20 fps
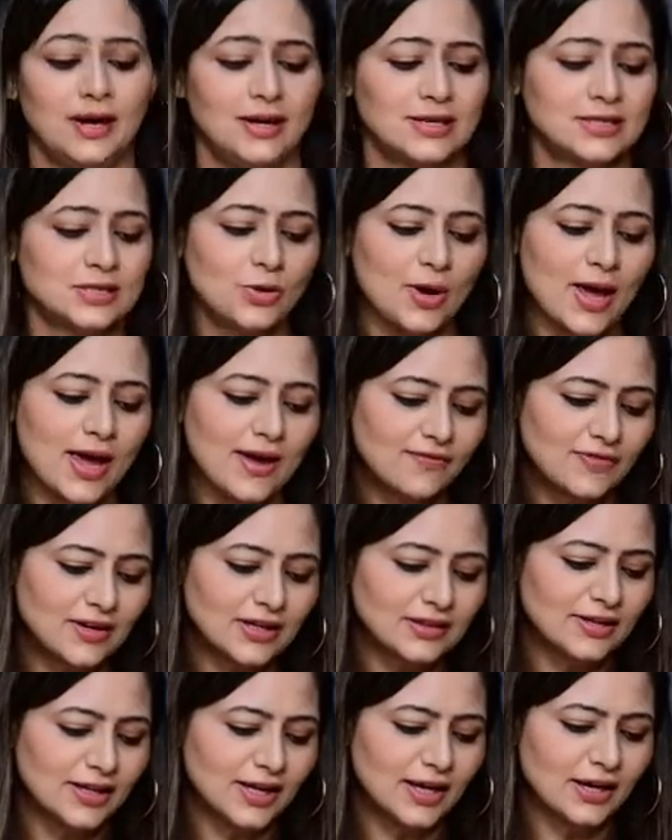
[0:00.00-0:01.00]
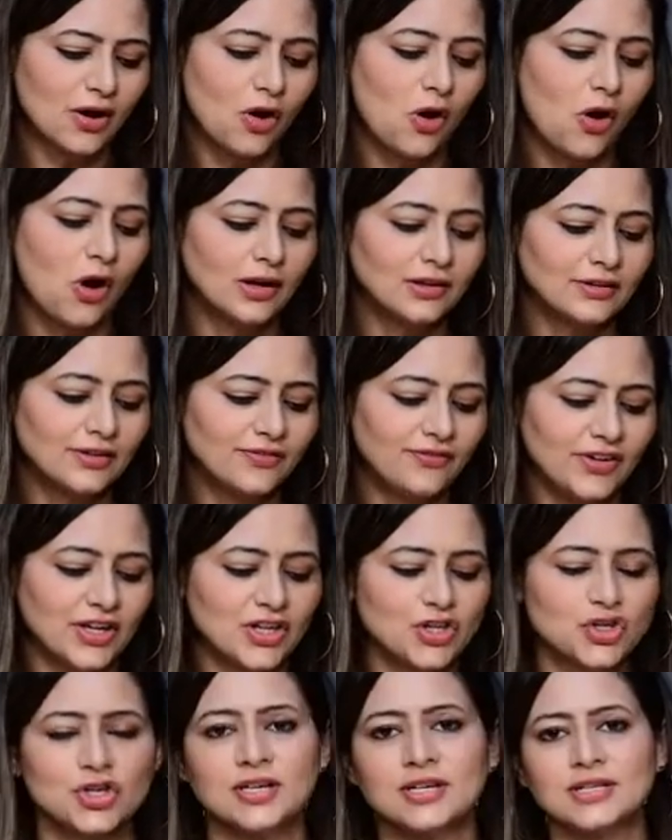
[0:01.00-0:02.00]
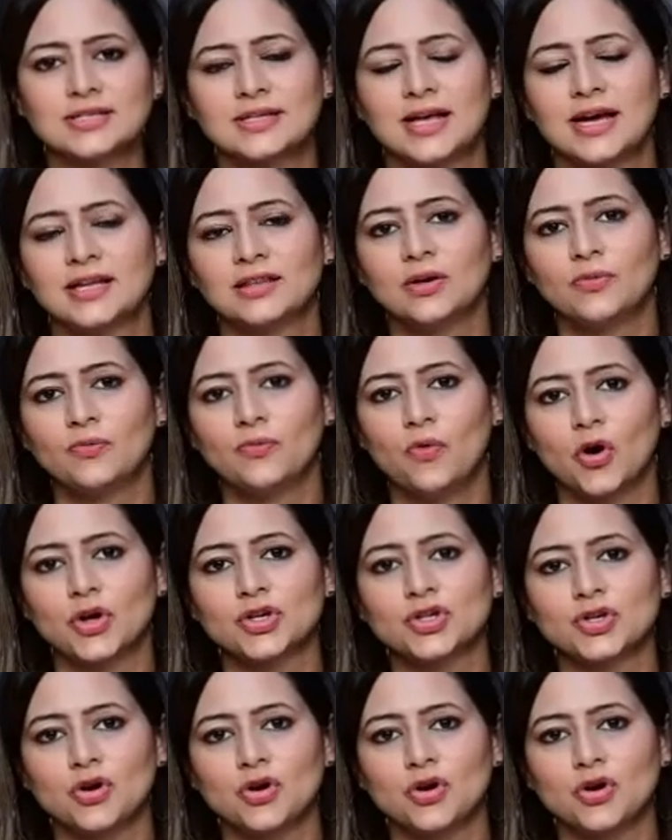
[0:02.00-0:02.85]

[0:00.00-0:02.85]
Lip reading: So everything, all the features that the watch